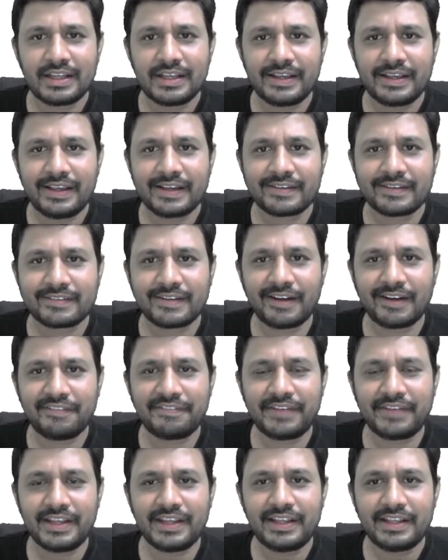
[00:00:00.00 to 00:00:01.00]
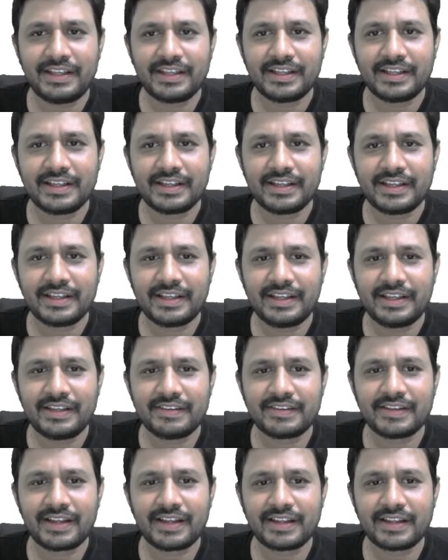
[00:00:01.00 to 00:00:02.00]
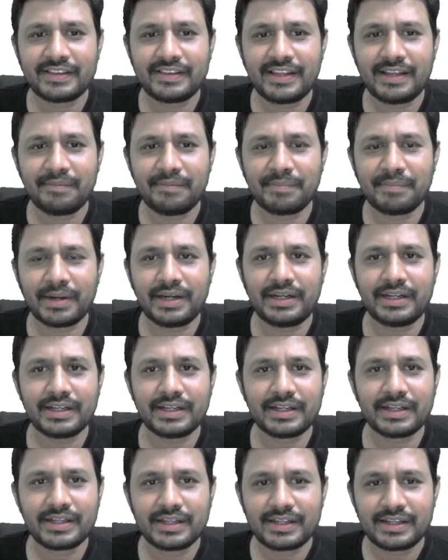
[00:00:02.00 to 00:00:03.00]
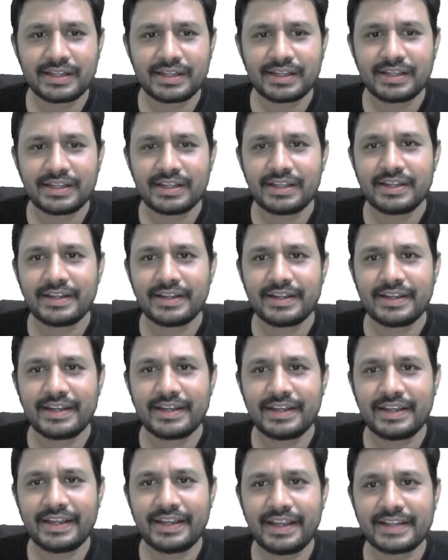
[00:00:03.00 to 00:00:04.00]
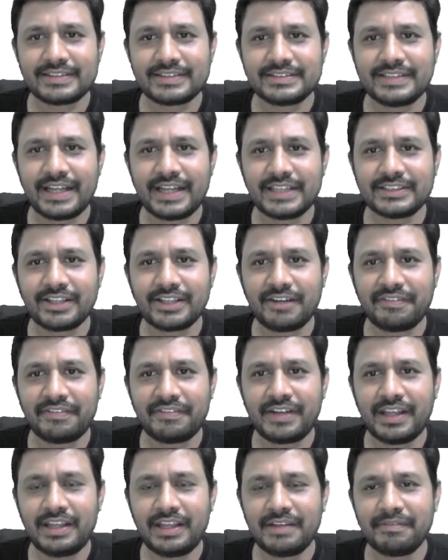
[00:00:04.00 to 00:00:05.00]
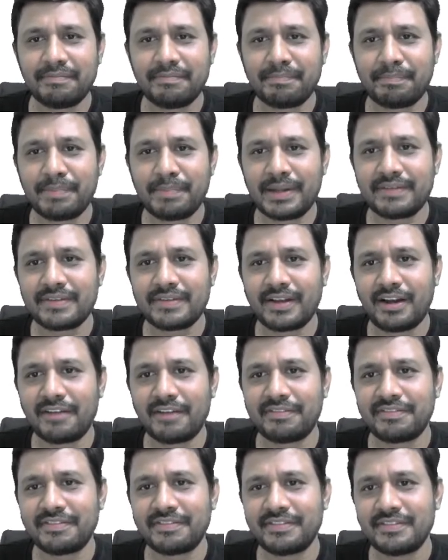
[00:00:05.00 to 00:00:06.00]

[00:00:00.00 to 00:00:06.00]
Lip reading: X of t is nothing but x dash of t plus half.